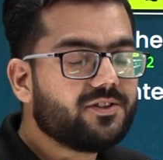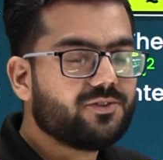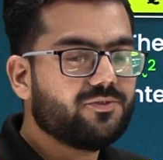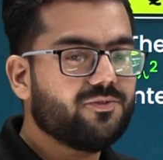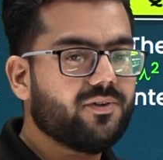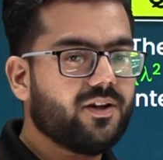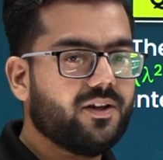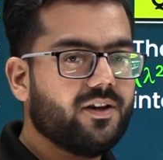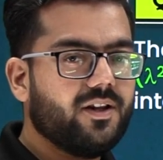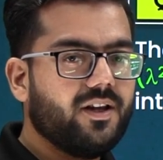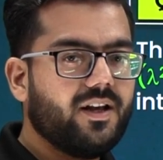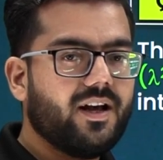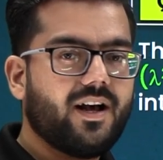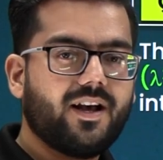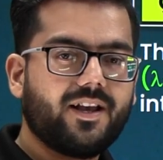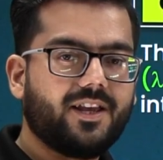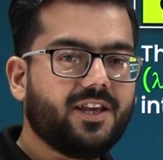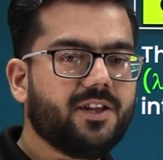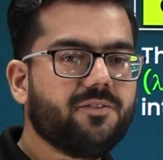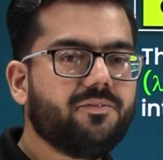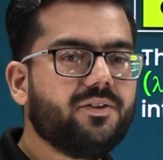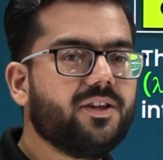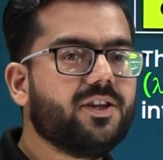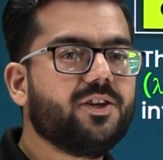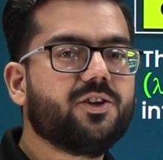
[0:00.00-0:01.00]
this one,
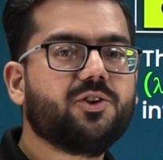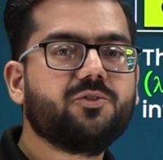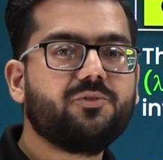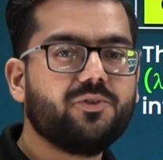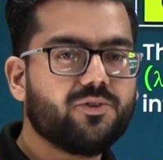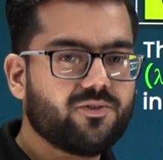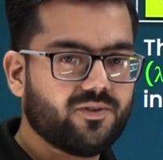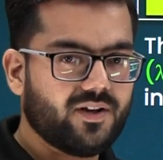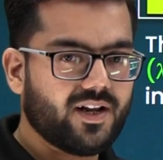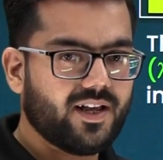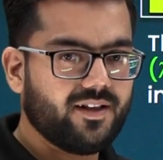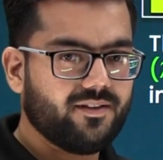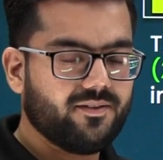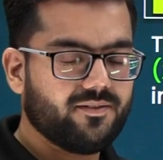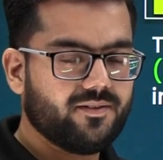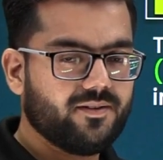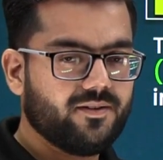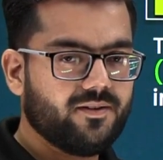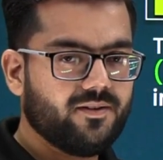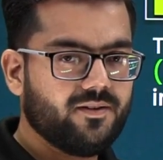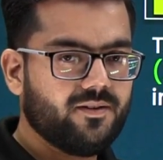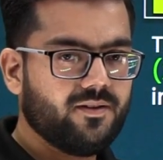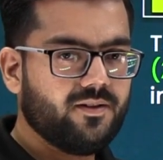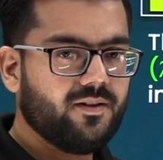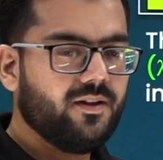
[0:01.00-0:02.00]
again, we need to visualize.
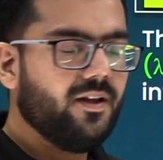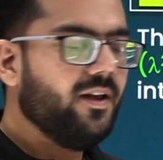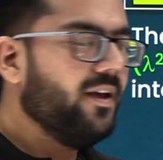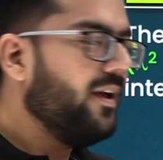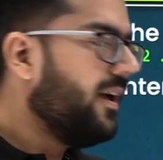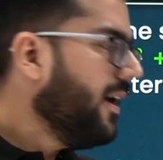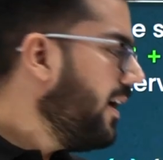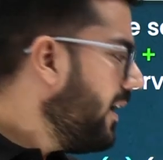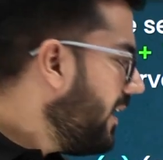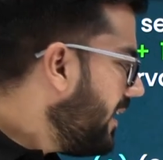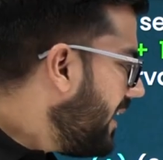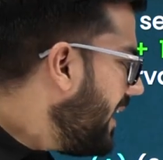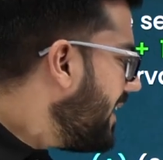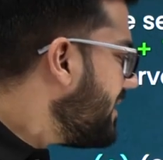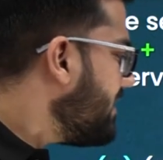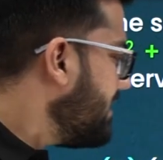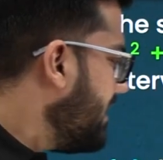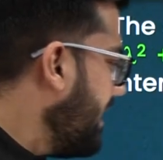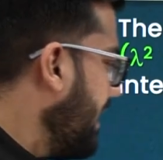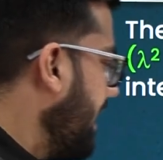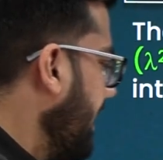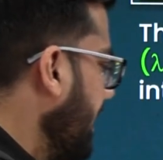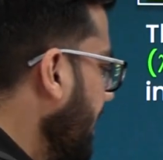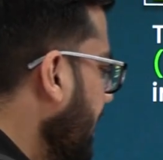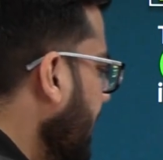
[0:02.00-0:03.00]
Let's
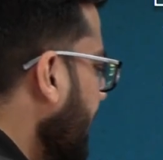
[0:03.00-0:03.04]
say